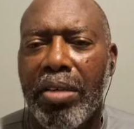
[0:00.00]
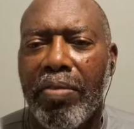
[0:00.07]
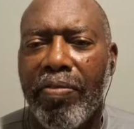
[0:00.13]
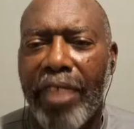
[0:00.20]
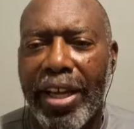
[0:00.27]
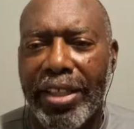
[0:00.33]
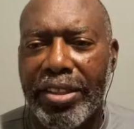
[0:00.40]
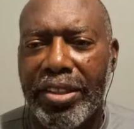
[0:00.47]

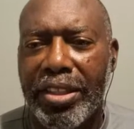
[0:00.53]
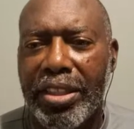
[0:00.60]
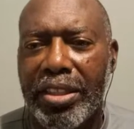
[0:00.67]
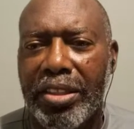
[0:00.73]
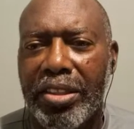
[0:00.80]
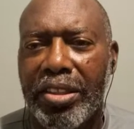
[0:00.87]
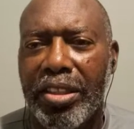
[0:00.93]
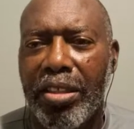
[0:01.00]

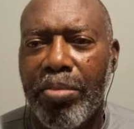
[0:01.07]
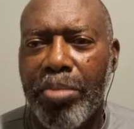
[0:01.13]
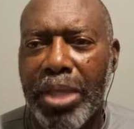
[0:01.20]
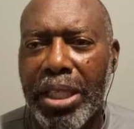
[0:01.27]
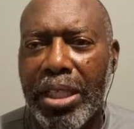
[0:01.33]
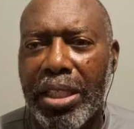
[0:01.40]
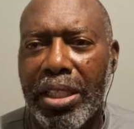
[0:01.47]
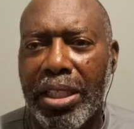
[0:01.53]
vaccines
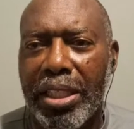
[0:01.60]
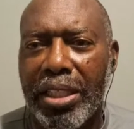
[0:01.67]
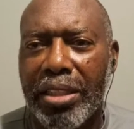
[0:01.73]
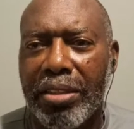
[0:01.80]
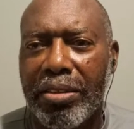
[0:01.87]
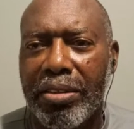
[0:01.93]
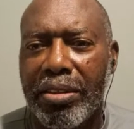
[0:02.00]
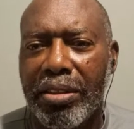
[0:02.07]
immediately.
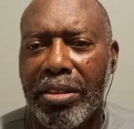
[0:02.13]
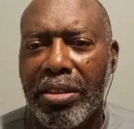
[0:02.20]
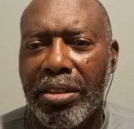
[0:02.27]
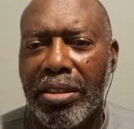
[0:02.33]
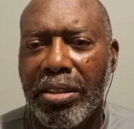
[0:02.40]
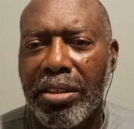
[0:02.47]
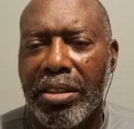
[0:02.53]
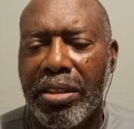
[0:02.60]

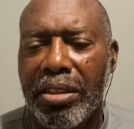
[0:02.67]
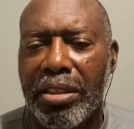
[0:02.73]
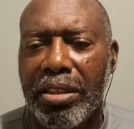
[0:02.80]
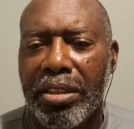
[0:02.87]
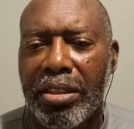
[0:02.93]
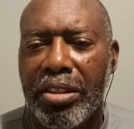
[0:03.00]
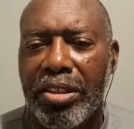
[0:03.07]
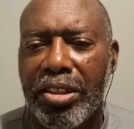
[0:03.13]

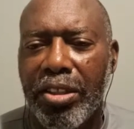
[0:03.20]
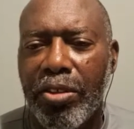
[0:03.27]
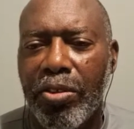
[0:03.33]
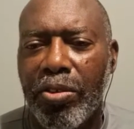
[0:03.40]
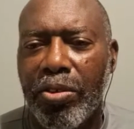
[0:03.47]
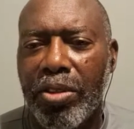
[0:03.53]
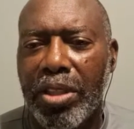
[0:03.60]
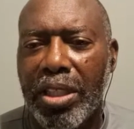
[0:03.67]

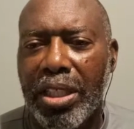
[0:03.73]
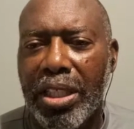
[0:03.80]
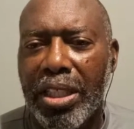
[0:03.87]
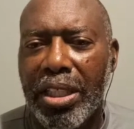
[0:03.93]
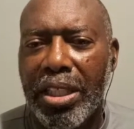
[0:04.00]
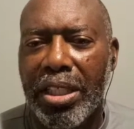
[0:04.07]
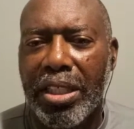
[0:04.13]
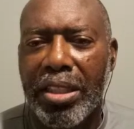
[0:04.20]
So it
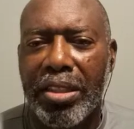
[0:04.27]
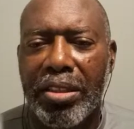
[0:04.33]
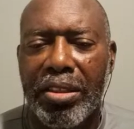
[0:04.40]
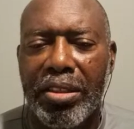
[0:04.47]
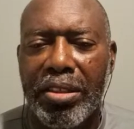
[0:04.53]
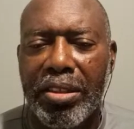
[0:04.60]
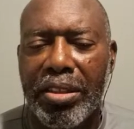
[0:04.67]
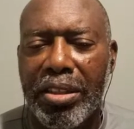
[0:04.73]

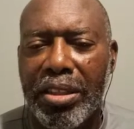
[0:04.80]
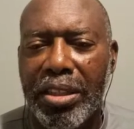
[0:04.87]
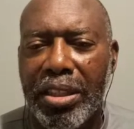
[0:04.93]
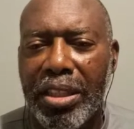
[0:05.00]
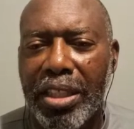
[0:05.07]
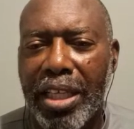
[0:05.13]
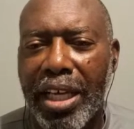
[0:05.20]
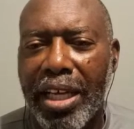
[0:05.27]
is
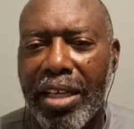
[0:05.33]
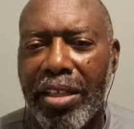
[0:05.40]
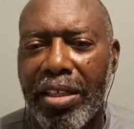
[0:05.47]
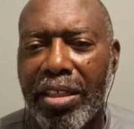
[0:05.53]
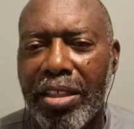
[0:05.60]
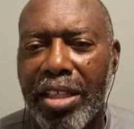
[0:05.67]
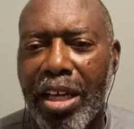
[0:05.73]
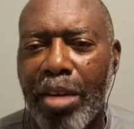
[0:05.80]
a kind
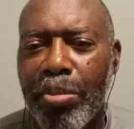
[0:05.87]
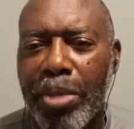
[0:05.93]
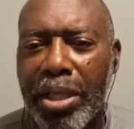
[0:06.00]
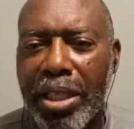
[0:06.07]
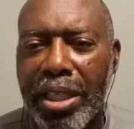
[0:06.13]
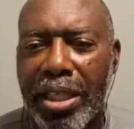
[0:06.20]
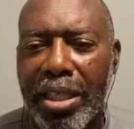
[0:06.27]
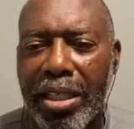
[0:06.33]
of
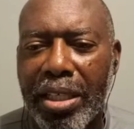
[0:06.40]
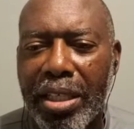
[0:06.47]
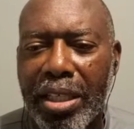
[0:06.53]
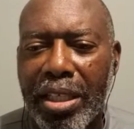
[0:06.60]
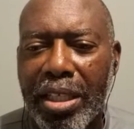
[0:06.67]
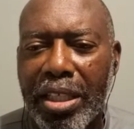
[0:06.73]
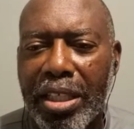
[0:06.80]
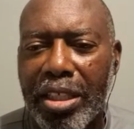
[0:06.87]
anomaly
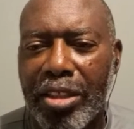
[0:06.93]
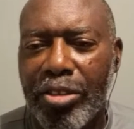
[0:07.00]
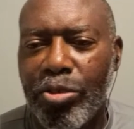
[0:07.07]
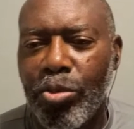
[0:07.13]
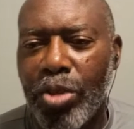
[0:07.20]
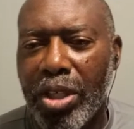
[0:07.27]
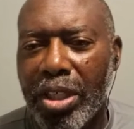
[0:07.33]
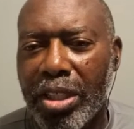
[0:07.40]
is
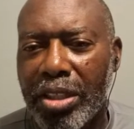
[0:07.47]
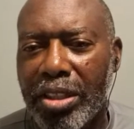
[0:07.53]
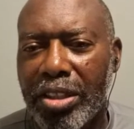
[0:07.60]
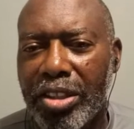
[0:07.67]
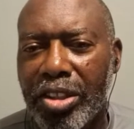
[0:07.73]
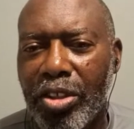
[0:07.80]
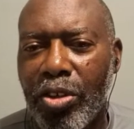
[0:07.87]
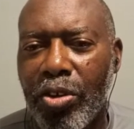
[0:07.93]
what
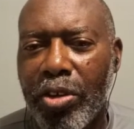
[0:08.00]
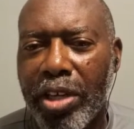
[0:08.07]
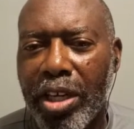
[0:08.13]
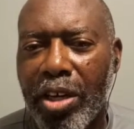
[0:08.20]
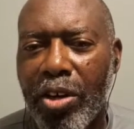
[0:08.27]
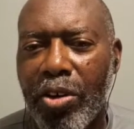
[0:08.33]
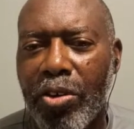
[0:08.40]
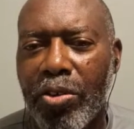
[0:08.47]
is going
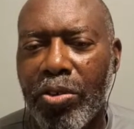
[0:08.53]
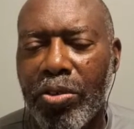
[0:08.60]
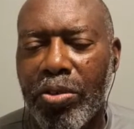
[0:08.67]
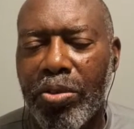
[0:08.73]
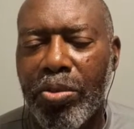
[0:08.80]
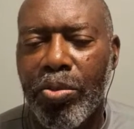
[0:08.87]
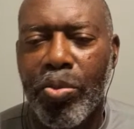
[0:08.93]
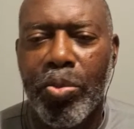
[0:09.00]
on
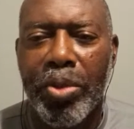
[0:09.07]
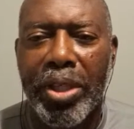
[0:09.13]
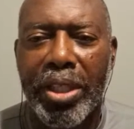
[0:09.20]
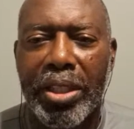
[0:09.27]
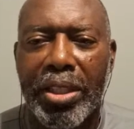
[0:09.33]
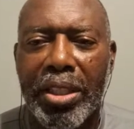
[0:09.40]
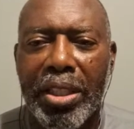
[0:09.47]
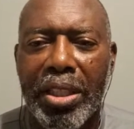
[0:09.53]
with
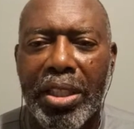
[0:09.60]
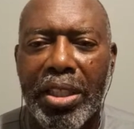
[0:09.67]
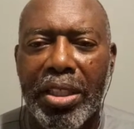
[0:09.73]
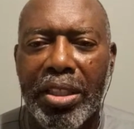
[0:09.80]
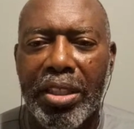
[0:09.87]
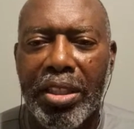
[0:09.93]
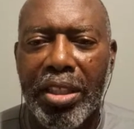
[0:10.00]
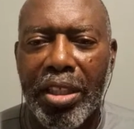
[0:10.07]

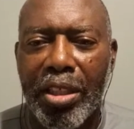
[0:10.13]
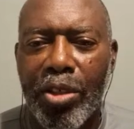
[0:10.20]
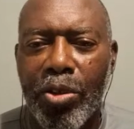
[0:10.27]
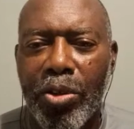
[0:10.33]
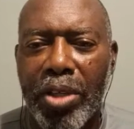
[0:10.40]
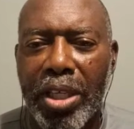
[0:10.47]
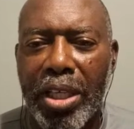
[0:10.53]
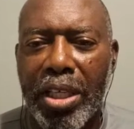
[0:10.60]
the
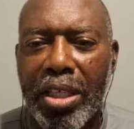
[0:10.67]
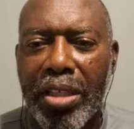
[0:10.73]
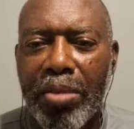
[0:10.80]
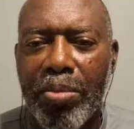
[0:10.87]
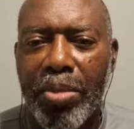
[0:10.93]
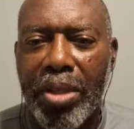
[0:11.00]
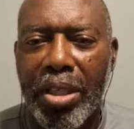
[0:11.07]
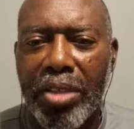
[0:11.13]
low
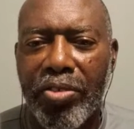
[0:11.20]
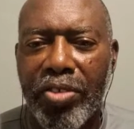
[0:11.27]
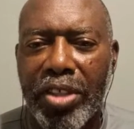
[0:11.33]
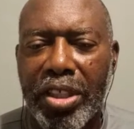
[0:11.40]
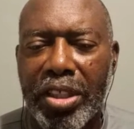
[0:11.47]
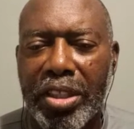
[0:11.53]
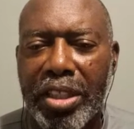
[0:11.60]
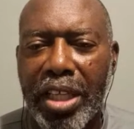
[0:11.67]
income
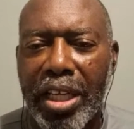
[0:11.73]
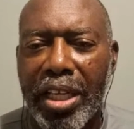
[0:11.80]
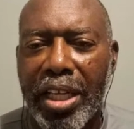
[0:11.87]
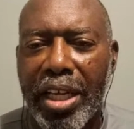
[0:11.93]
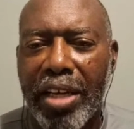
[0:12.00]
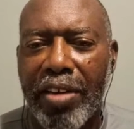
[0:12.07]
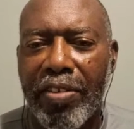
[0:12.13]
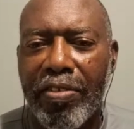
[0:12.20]
countries that
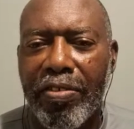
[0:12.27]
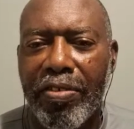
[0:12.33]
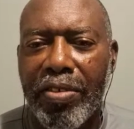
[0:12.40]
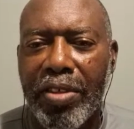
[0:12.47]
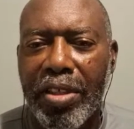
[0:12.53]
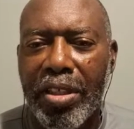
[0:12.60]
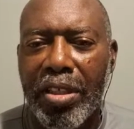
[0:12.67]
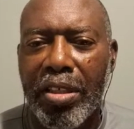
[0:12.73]
have
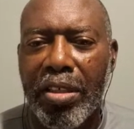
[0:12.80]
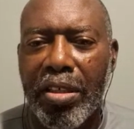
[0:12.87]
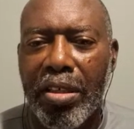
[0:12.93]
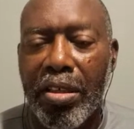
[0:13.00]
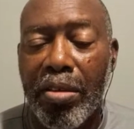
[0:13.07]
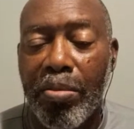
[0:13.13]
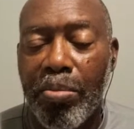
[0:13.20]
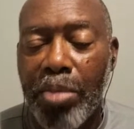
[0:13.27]

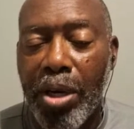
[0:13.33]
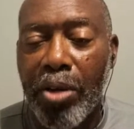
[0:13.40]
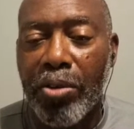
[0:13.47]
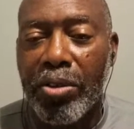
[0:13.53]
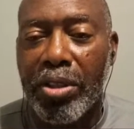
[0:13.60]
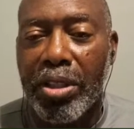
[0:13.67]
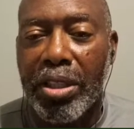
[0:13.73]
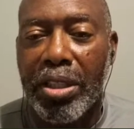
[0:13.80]
bought
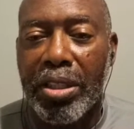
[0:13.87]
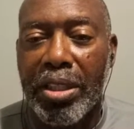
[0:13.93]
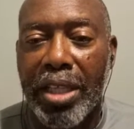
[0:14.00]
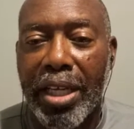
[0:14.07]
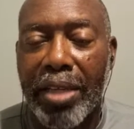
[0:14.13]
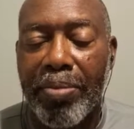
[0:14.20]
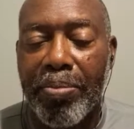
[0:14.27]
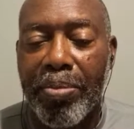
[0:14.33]
that